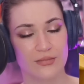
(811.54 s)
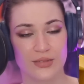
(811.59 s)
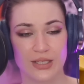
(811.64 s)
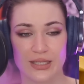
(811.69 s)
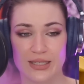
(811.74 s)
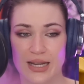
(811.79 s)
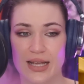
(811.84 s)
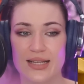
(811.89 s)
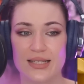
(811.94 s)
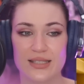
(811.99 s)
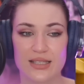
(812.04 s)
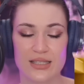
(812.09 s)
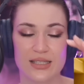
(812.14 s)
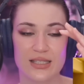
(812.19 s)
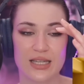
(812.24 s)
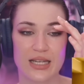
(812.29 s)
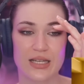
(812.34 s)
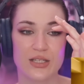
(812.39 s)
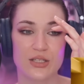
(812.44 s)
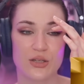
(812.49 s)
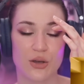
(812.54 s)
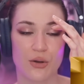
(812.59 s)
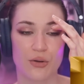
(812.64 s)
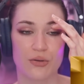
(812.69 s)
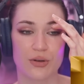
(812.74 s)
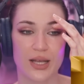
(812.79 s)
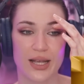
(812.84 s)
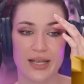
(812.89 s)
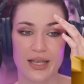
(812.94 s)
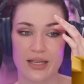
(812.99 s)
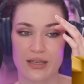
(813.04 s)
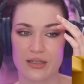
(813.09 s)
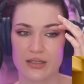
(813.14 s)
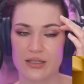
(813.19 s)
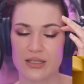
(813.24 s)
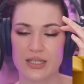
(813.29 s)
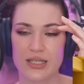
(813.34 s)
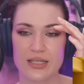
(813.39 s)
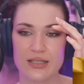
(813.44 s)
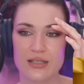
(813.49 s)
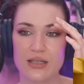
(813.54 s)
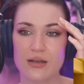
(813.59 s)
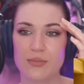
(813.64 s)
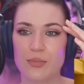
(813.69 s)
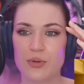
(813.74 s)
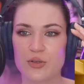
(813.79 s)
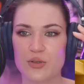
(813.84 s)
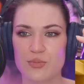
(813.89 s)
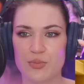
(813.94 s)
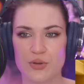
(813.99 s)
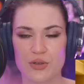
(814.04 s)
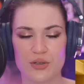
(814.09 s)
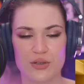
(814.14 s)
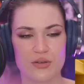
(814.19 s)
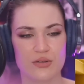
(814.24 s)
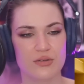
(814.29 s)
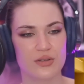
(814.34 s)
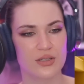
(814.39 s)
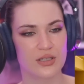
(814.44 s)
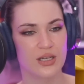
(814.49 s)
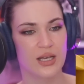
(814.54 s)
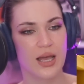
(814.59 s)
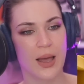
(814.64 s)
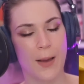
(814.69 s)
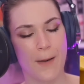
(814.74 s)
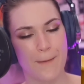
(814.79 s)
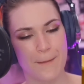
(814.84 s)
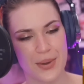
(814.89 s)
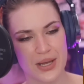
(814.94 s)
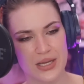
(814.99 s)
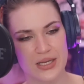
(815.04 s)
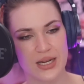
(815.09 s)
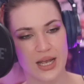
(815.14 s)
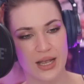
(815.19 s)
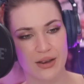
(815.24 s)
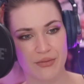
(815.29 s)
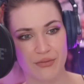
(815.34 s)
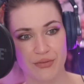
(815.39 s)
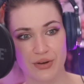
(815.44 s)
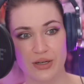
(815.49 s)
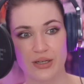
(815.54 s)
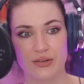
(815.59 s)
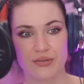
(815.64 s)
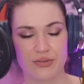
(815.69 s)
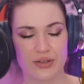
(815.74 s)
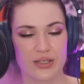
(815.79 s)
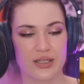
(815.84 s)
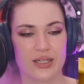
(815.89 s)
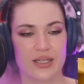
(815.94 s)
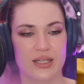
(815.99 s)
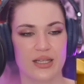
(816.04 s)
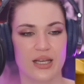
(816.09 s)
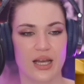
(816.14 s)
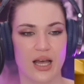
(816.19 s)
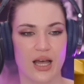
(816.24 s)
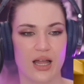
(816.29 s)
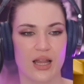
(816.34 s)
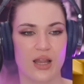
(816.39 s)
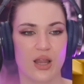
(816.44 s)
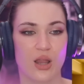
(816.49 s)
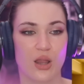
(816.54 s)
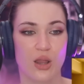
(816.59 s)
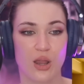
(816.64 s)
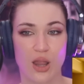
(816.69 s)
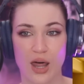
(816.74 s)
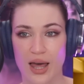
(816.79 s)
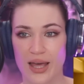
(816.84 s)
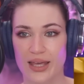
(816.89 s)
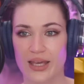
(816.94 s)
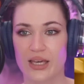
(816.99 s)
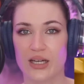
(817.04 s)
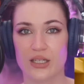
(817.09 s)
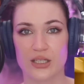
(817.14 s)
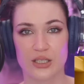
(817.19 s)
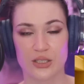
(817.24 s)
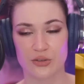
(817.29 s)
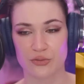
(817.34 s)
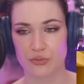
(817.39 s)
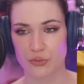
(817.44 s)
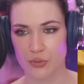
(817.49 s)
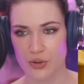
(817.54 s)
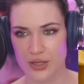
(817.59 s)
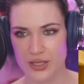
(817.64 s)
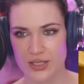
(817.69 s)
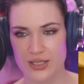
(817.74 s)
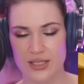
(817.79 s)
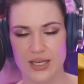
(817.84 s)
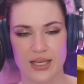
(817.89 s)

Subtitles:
nice sustained tone. Again, these are post-produced, but I really, really like her voice.